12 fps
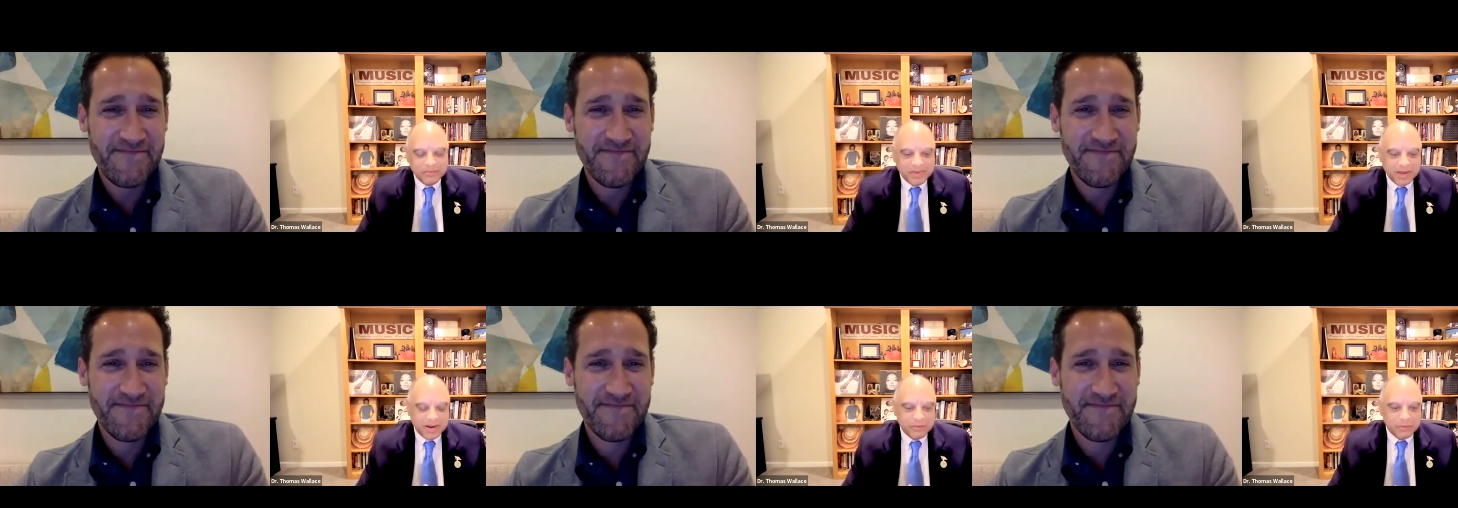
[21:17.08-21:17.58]
Speaker 1: you've
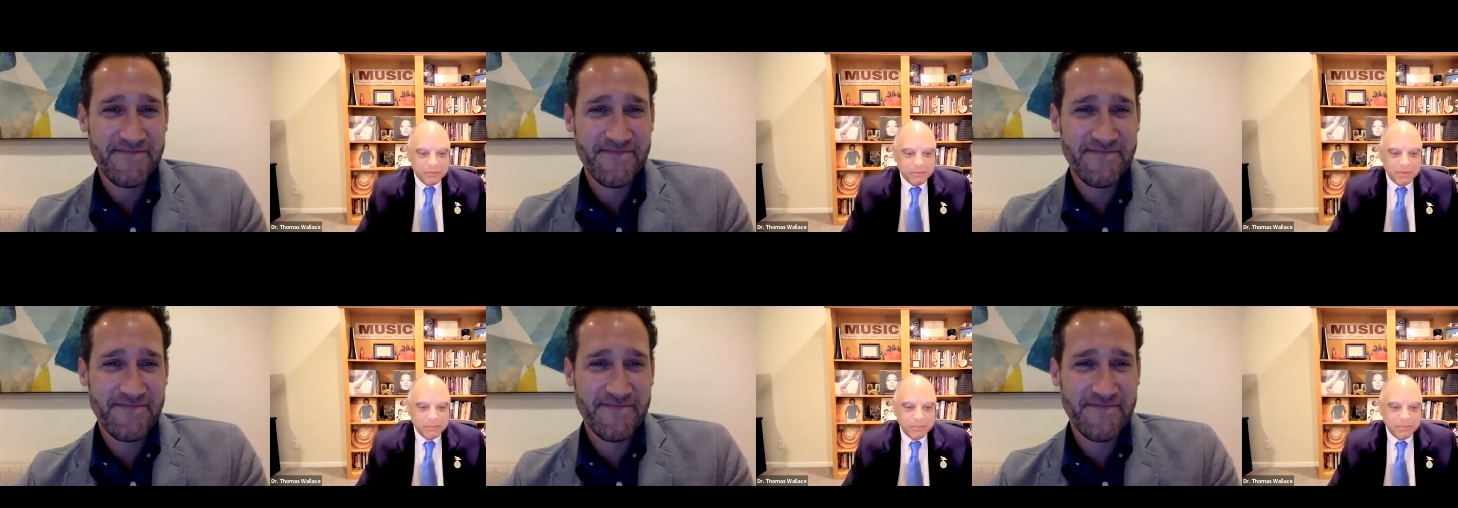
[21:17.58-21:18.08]
got to
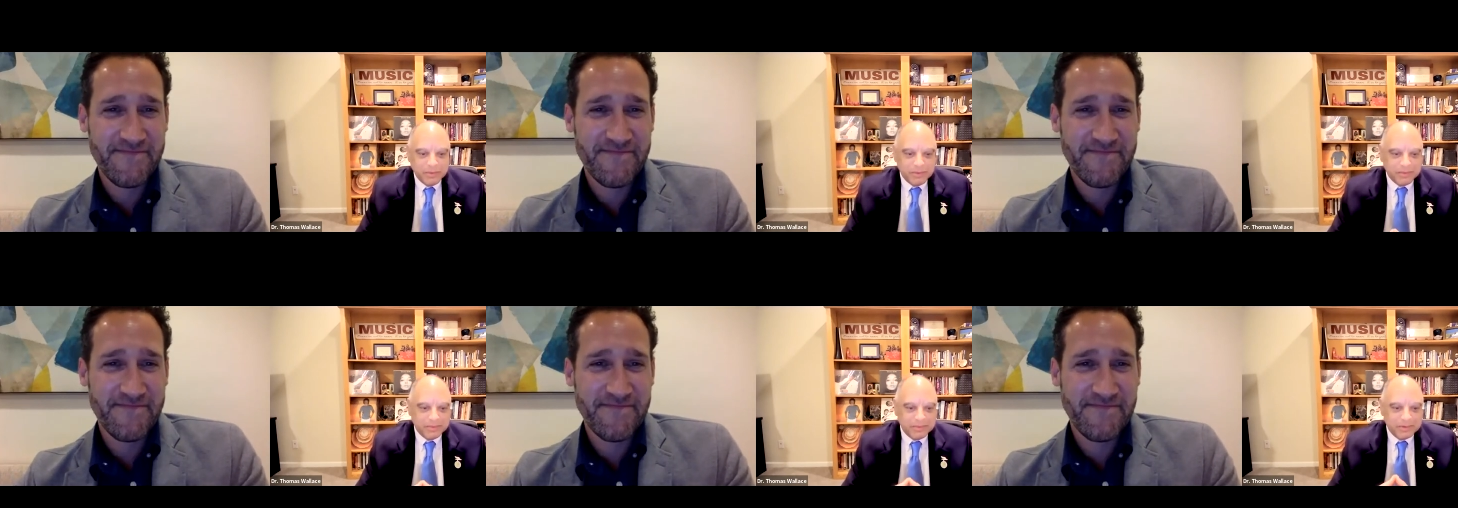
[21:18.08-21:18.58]

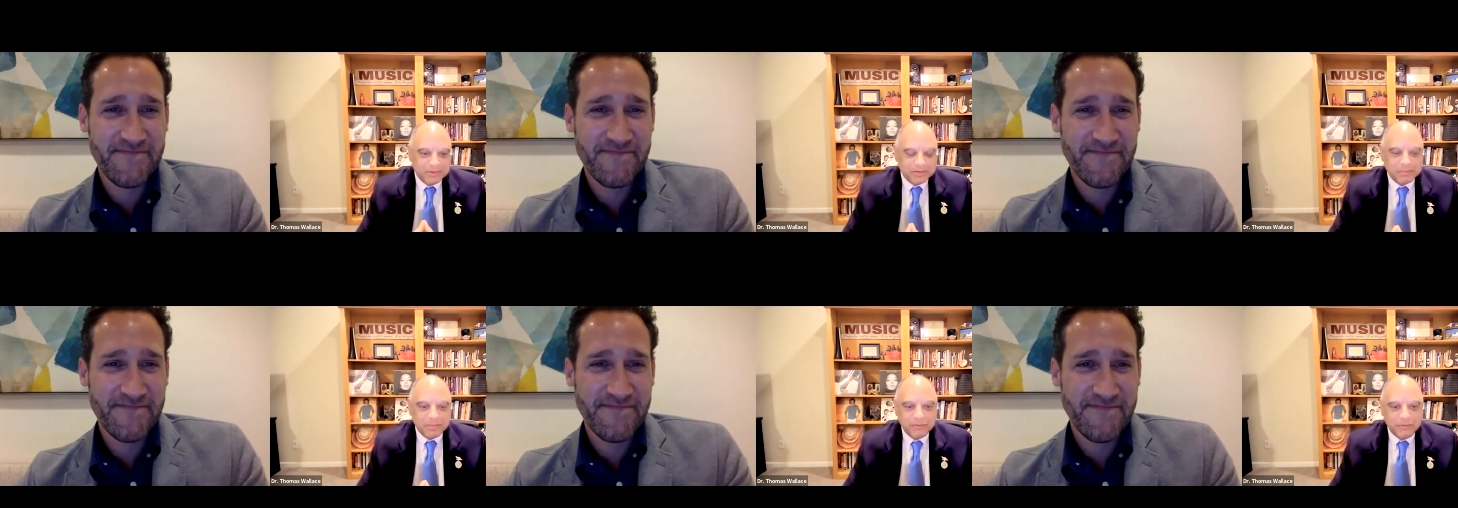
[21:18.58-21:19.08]
remember this is
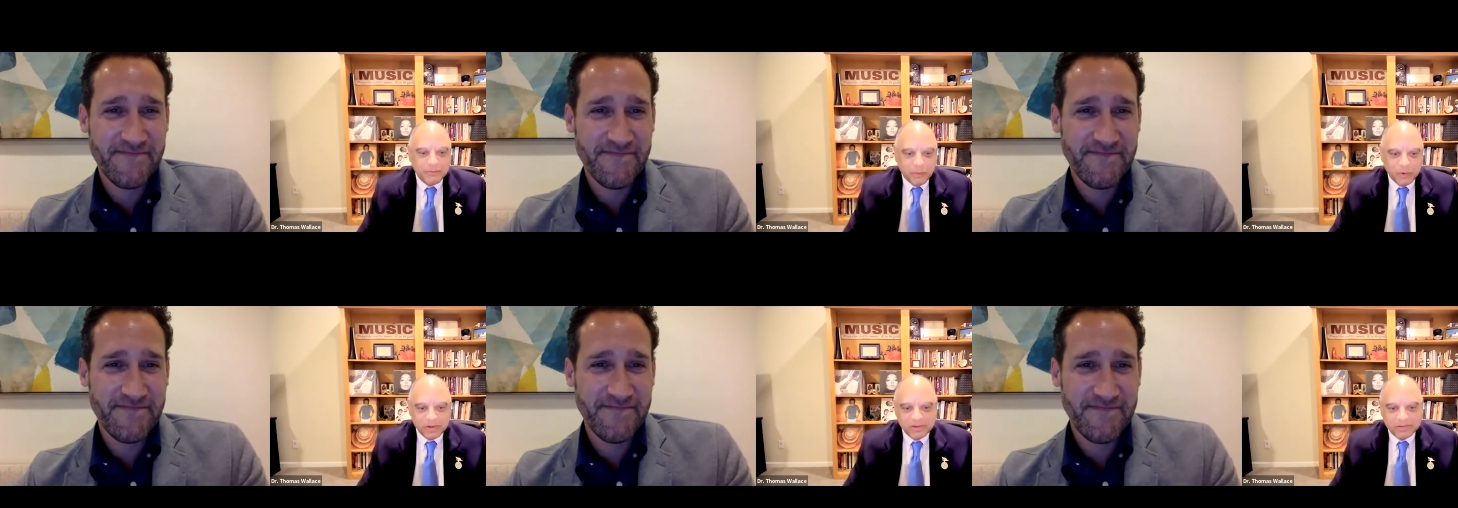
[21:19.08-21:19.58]
my
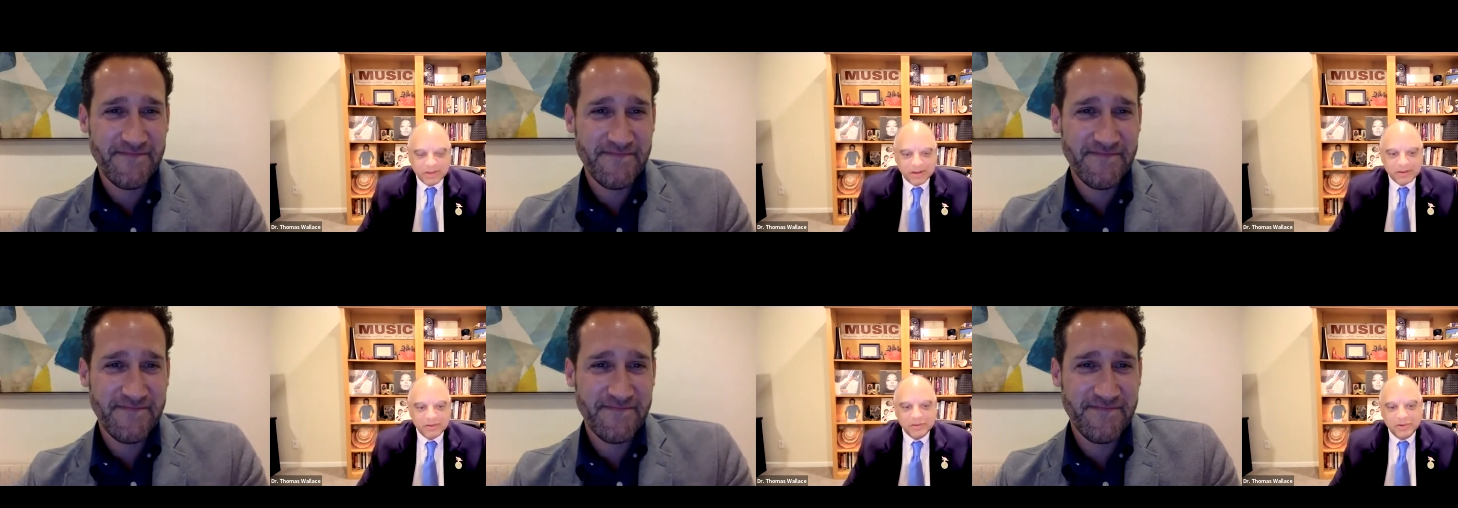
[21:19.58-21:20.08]

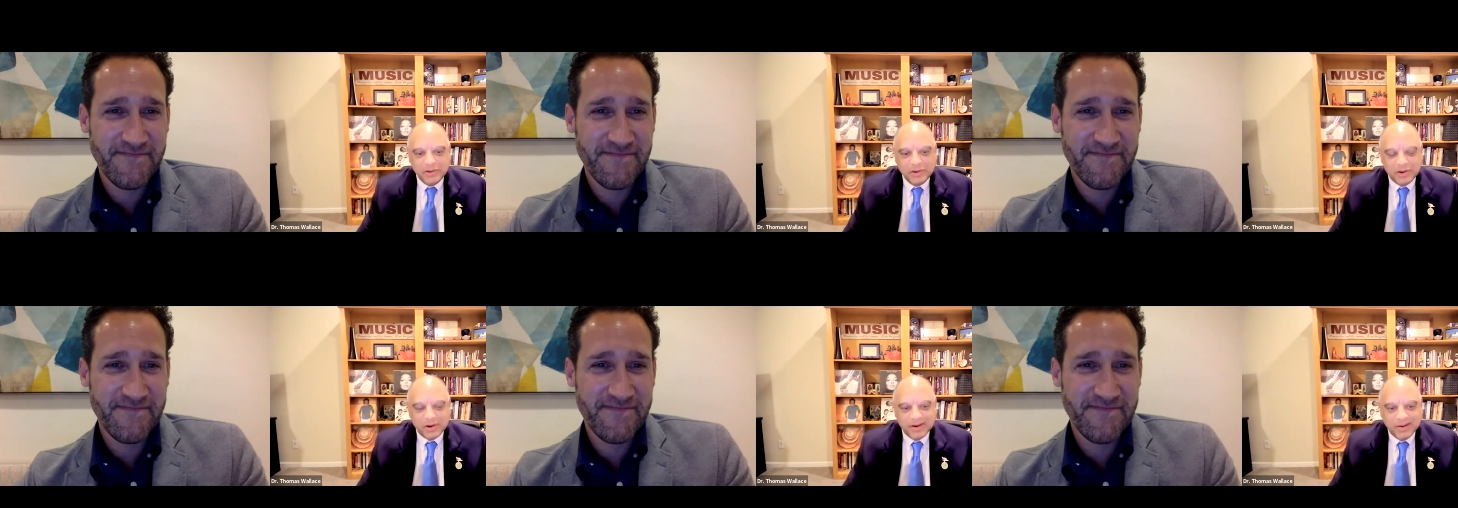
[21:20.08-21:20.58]
42nd
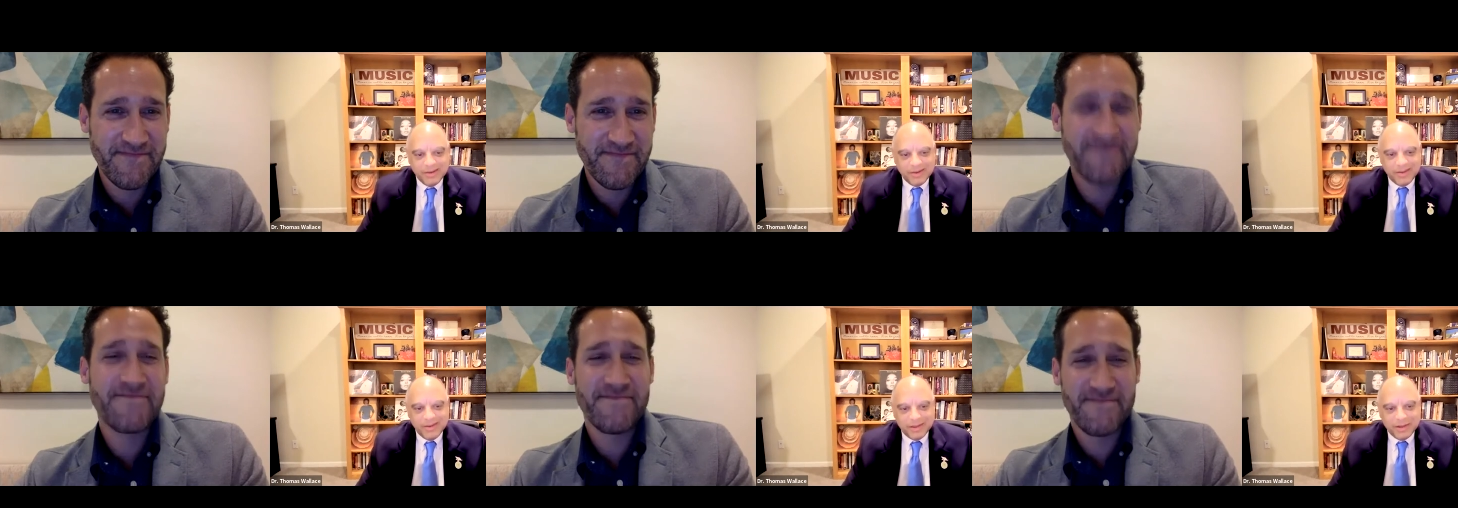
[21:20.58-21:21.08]
year
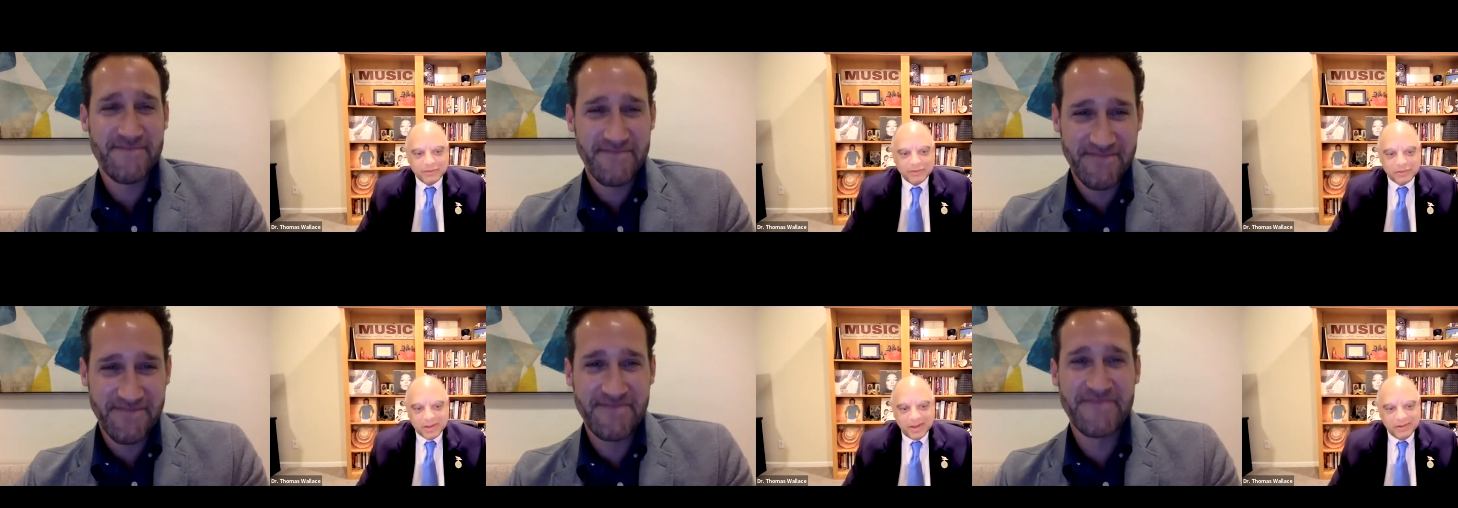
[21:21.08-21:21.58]
in
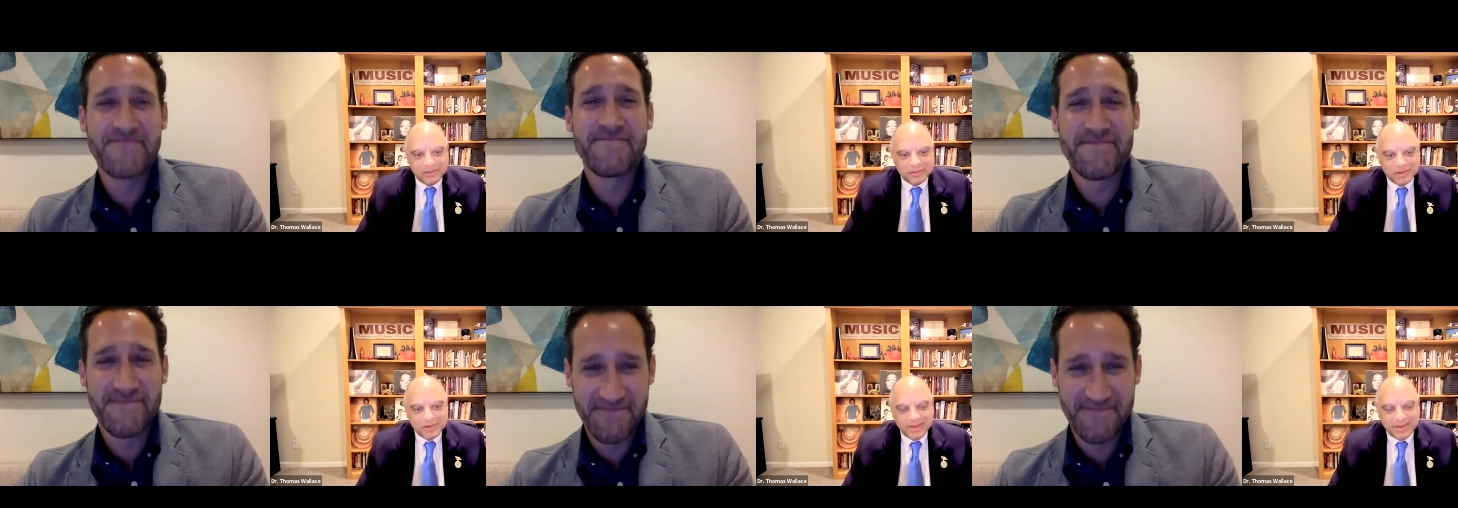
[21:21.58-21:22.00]
education.